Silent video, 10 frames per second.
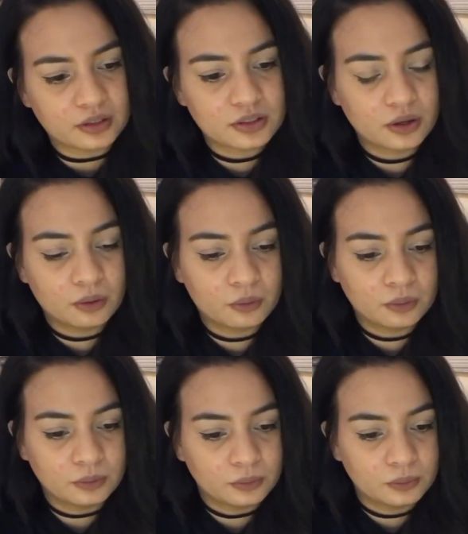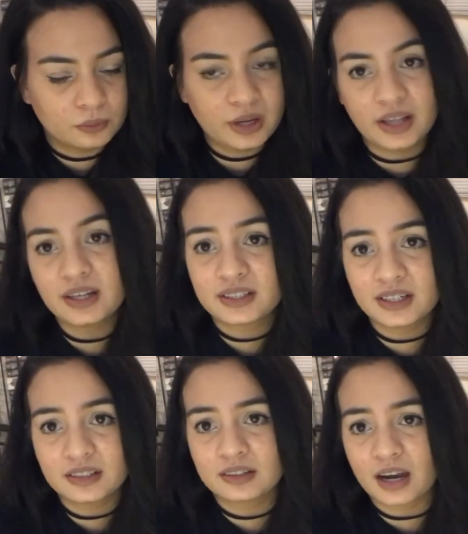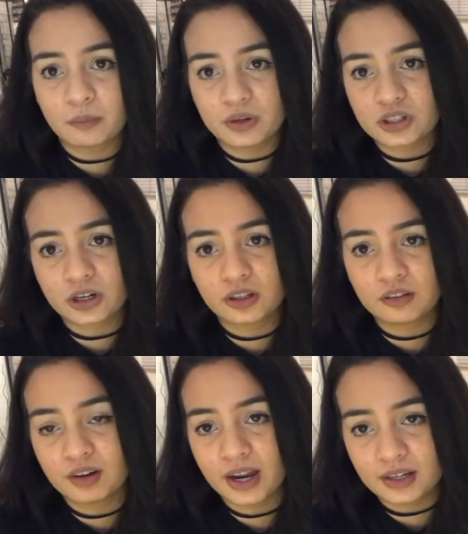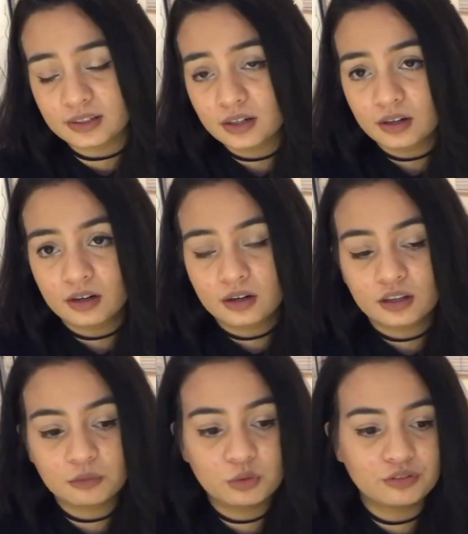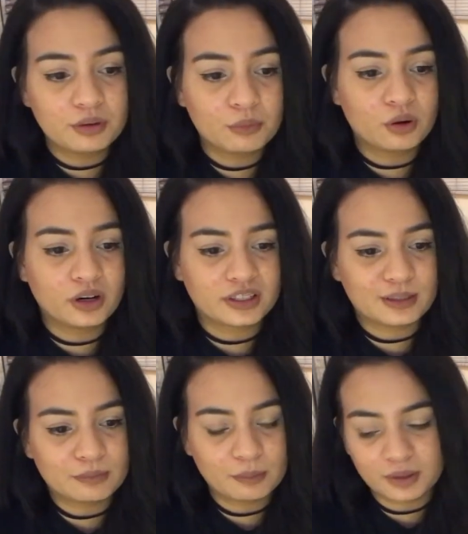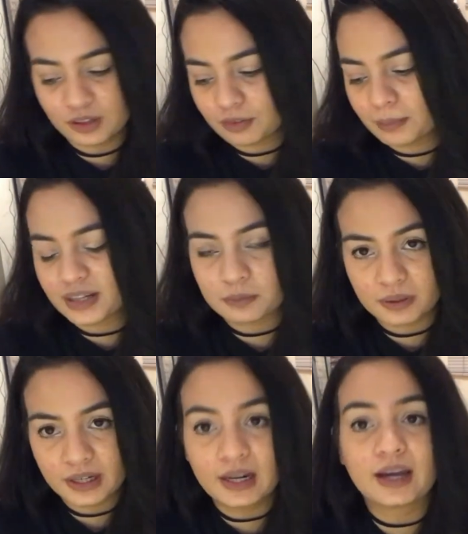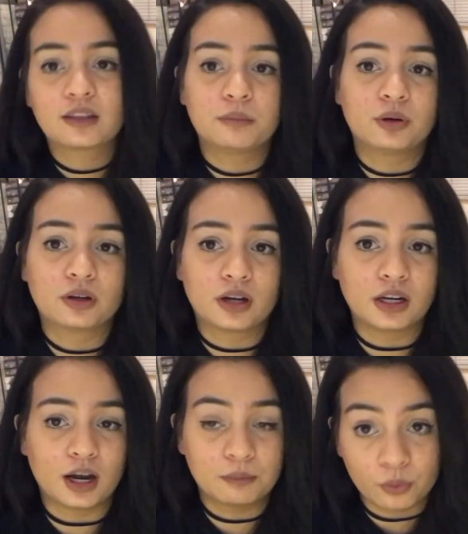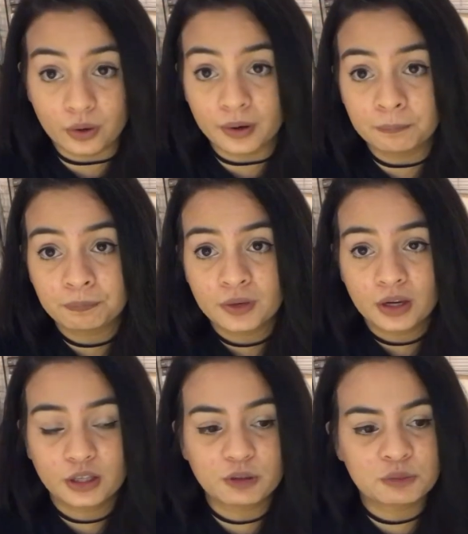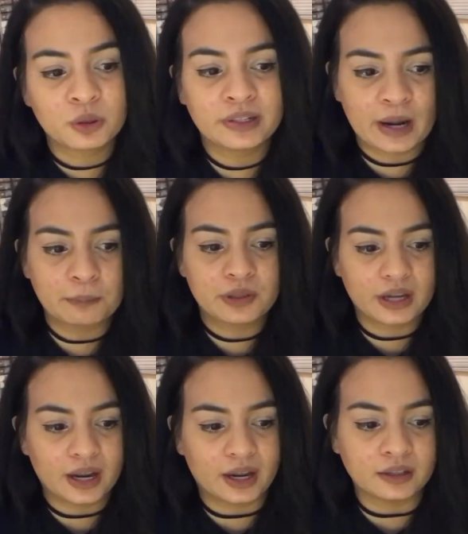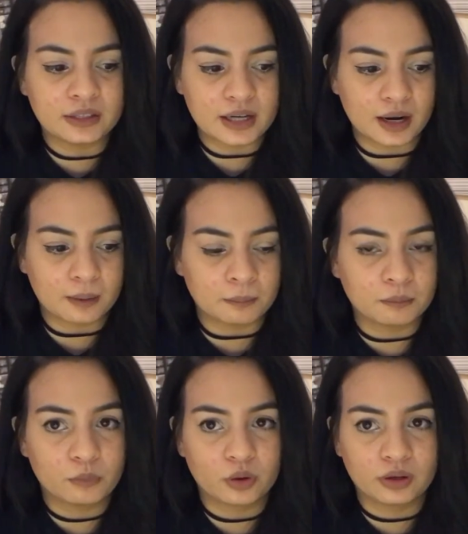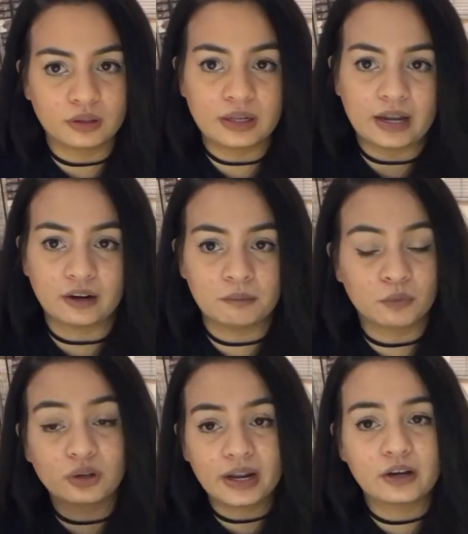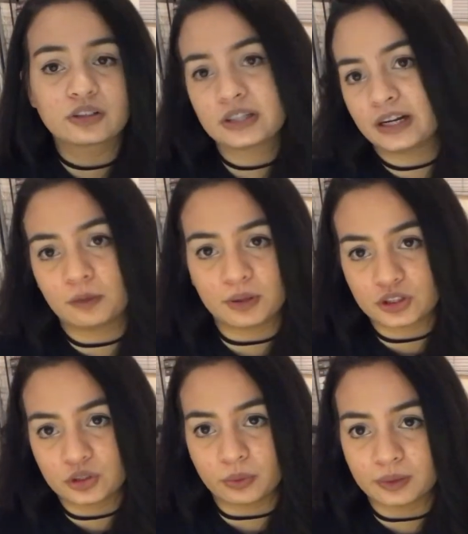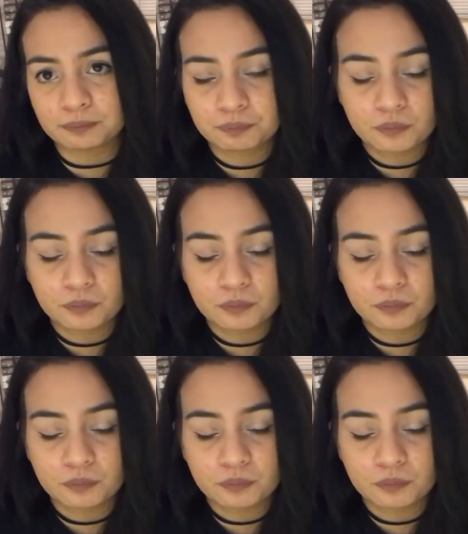So yeah, that's it. I wish I could have liked the movie more. It seemed a bit of a mess, but I liked the book a lot more. There was more depth and more layers and elements to it.